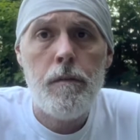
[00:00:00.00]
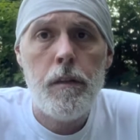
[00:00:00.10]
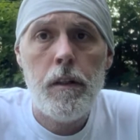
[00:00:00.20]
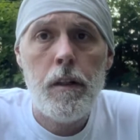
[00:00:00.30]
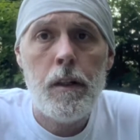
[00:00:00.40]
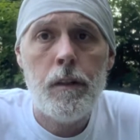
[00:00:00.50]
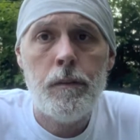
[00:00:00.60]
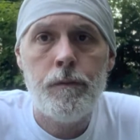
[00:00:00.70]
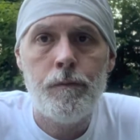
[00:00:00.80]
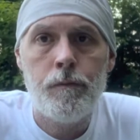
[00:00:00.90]
the
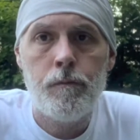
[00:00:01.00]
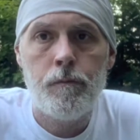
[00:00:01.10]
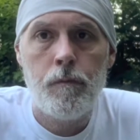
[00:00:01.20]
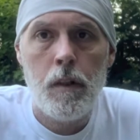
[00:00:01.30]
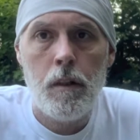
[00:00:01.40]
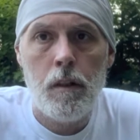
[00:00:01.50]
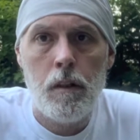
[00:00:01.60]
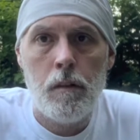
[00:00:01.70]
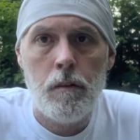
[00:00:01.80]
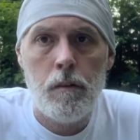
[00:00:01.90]

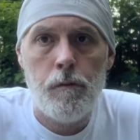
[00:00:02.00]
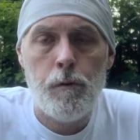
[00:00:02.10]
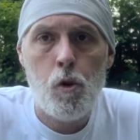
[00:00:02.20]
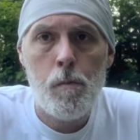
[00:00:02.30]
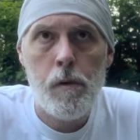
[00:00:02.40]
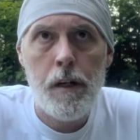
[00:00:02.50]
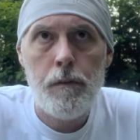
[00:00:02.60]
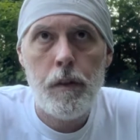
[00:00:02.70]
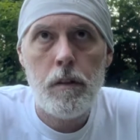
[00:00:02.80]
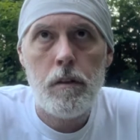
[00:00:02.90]
4
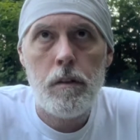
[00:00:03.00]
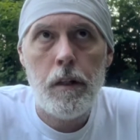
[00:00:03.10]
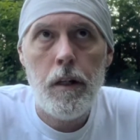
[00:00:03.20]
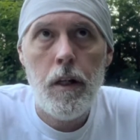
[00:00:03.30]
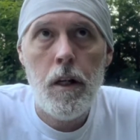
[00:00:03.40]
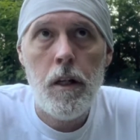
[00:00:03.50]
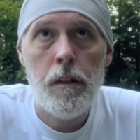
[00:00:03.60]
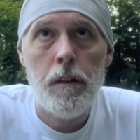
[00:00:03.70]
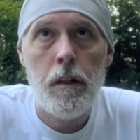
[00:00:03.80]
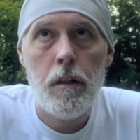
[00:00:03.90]
breakfasts
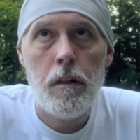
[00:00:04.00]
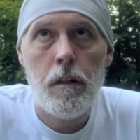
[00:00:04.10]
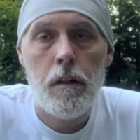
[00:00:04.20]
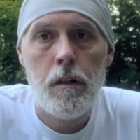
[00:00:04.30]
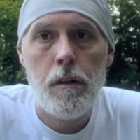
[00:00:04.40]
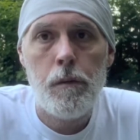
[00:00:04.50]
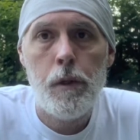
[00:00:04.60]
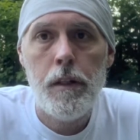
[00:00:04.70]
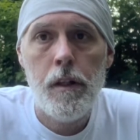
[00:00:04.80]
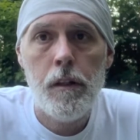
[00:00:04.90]
and
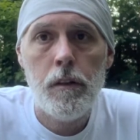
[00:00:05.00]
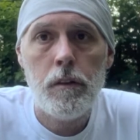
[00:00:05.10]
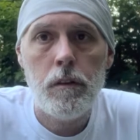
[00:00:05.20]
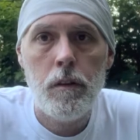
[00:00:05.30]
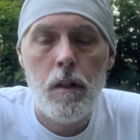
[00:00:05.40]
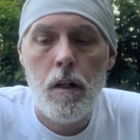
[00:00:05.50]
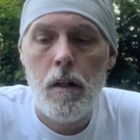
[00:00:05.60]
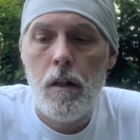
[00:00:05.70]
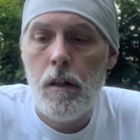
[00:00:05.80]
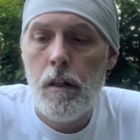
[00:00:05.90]
3 dinners,
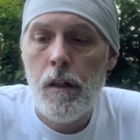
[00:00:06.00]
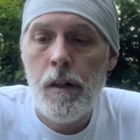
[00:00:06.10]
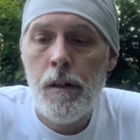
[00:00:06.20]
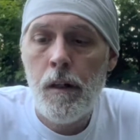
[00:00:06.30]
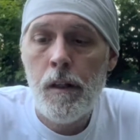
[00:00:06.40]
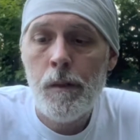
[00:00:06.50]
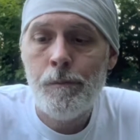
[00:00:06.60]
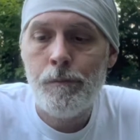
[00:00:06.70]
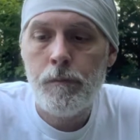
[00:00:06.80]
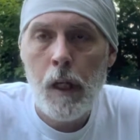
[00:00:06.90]
and then I
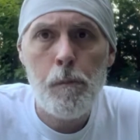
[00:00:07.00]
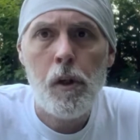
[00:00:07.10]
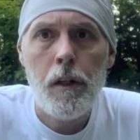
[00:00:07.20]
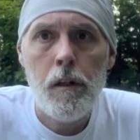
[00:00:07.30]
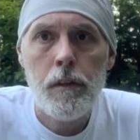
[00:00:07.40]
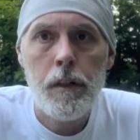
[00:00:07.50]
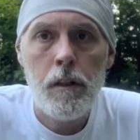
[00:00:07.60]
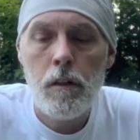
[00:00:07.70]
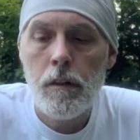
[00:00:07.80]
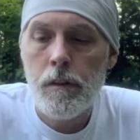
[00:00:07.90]
probably overdid
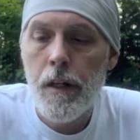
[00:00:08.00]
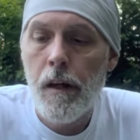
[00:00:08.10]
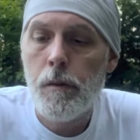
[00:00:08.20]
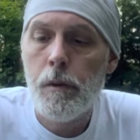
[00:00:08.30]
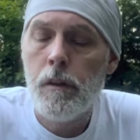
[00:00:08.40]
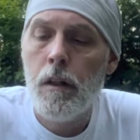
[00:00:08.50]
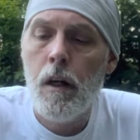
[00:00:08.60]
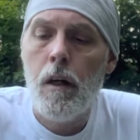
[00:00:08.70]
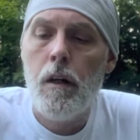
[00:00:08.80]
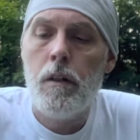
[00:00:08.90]
it on snacks. But
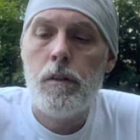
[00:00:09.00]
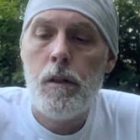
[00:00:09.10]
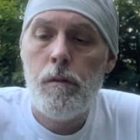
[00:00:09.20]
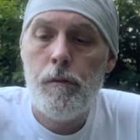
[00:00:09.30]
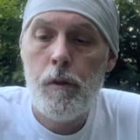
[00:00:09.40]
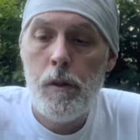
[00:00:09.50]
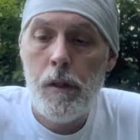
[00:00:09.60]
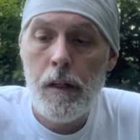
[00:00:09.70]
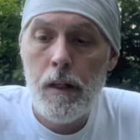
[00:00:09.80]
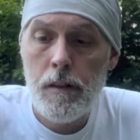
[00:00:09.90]
so food,
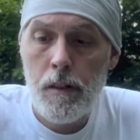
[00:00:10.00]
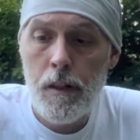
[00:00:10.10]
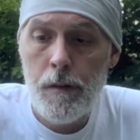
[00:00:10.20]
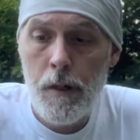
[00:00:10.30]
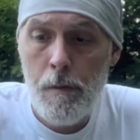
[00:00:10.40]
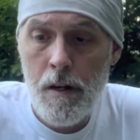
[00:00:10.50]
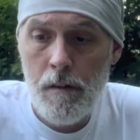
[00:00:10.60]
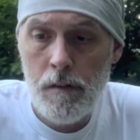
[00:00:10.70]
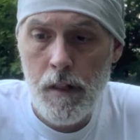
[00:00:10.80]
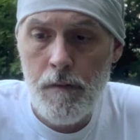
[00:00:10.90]
I got 3
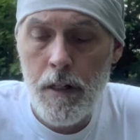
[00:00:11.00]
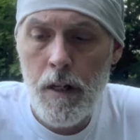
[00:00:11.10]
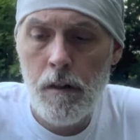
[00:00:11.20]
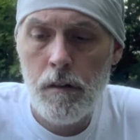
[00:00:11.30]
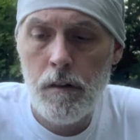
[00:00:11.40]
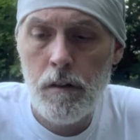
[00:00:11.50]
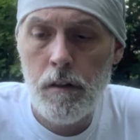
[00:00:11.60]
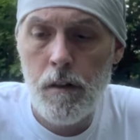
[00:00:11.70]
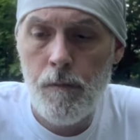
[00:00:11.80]
pounds 7 ounces.